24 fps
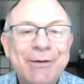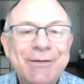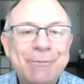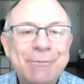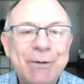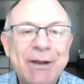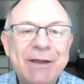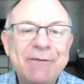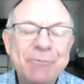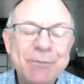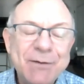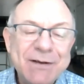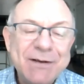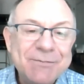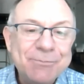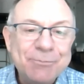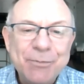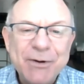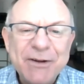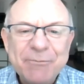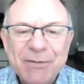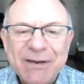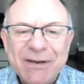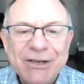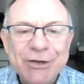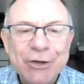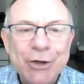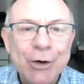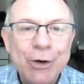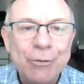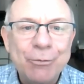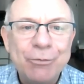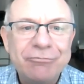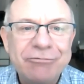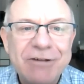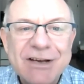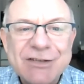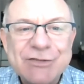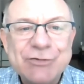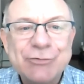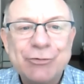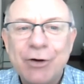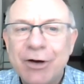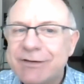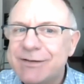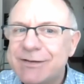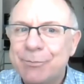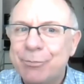We've been we've been
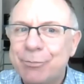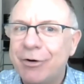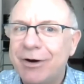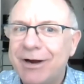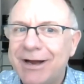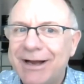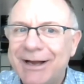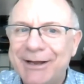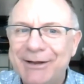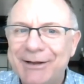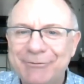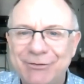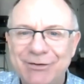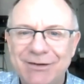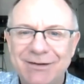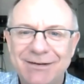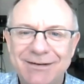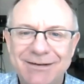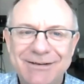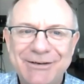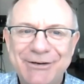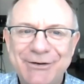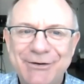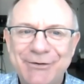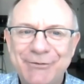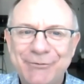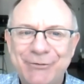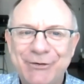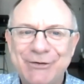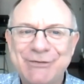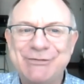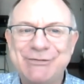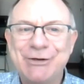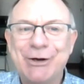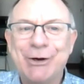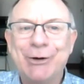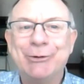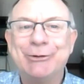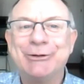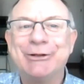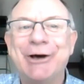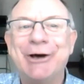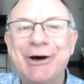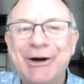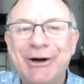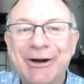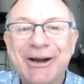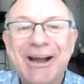restaurant deprived for so
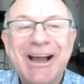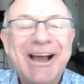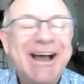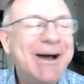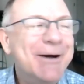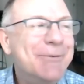long.